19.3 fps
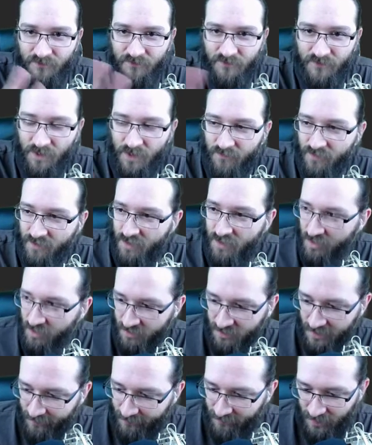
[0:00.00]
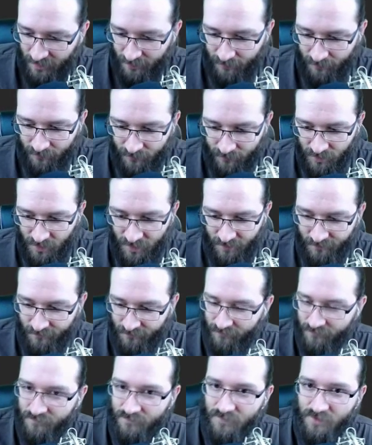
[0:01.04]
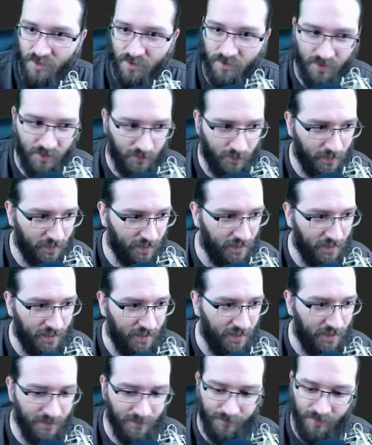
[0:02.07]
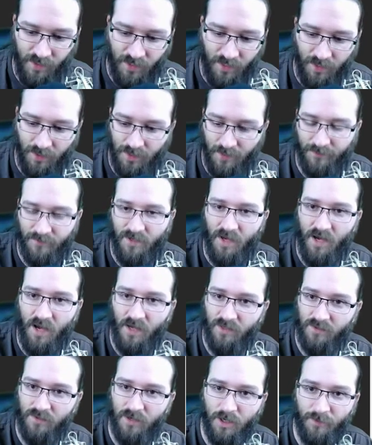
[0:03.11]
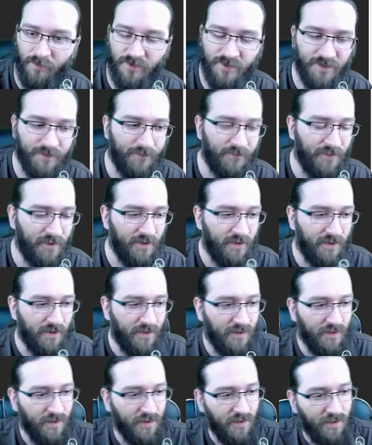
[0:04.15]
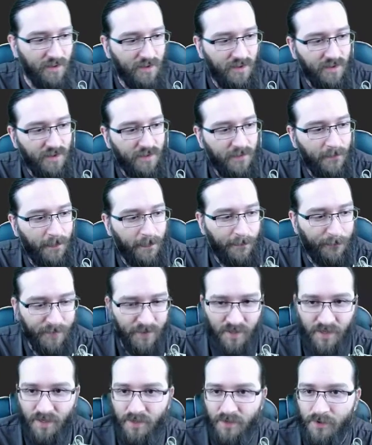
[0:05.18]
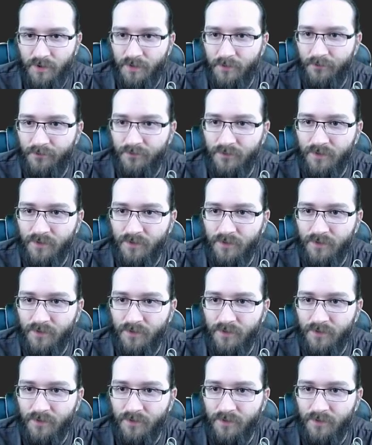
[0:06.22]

Forgive the colors. I'm currently working on making them not garbage. But how you doing?